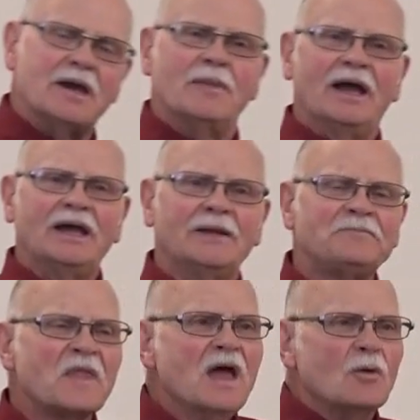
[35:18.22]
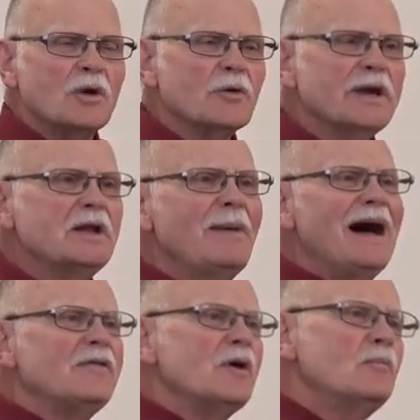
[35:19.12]
Amen? We read
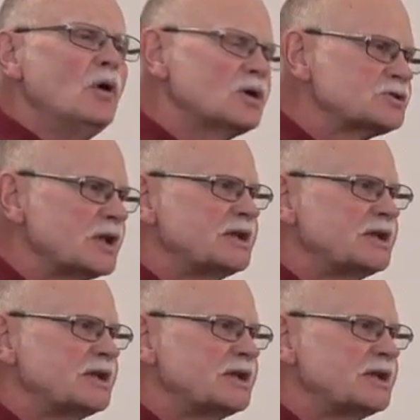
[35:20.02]
about the books the